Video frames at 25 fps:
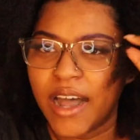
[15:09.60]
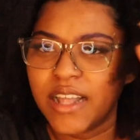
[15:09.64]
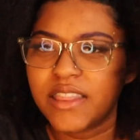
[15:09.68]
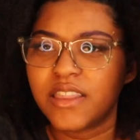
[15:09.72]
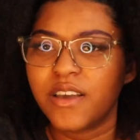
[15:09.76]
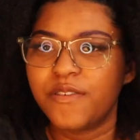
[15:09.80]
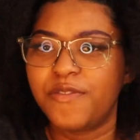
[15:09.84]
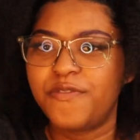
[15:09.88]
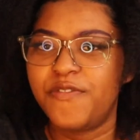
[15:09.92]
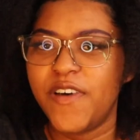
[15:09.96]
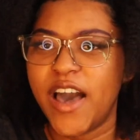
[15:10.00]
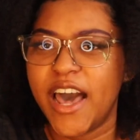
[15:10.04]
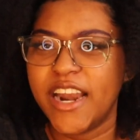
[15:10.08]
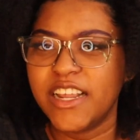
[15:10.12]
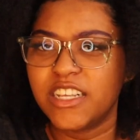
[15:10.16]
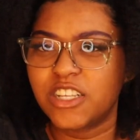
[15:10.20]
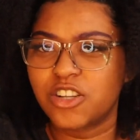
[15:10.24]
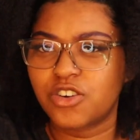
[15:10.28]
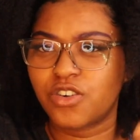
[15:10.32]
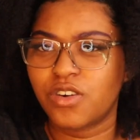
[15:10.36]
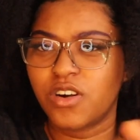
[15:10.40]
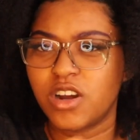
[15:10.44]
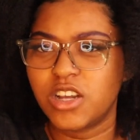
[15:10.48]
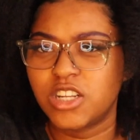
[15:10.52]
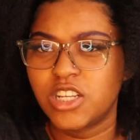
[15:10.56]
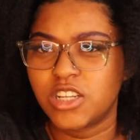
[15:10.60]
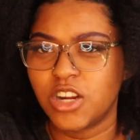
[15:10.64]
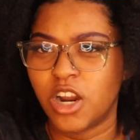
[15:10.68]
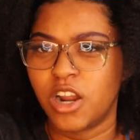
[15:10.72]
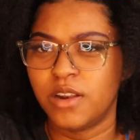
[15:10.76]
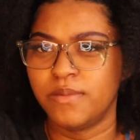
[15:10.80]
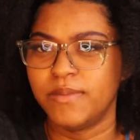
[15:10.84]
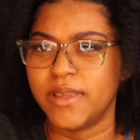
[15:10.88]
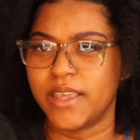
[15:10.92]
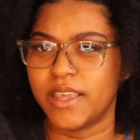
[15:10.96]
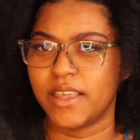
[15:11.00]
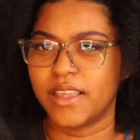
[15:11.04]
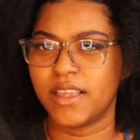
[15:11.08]
had the fattest crush
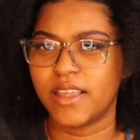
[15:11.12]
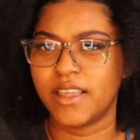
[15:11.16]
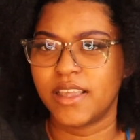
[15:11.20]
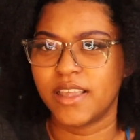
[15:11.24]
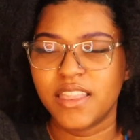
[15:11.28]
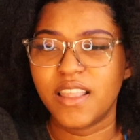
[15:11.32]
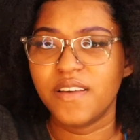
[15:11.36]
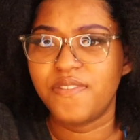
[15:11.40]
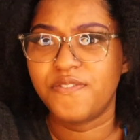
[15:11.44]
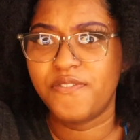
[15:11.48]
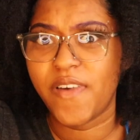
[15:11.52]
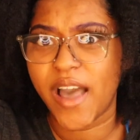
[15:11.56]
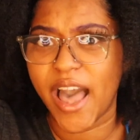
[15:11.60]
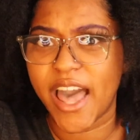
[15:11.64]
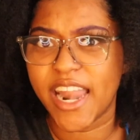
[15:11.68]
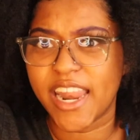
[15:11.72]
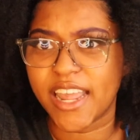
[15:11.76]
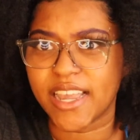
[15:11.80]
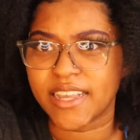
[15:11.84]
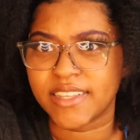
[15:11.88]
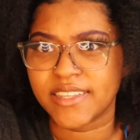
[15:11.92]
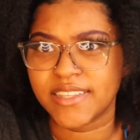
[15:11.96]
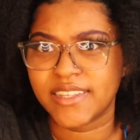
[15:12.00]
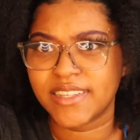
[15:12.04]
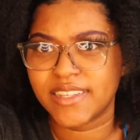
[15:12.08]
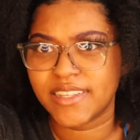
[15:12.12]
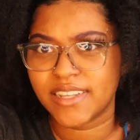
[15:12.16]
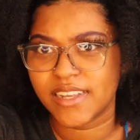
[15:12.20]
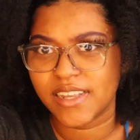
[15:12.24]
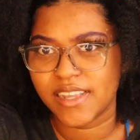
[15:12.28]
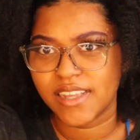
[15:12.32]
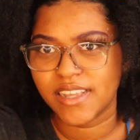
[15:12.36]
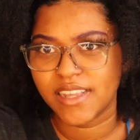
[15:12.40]
on me. The fattest.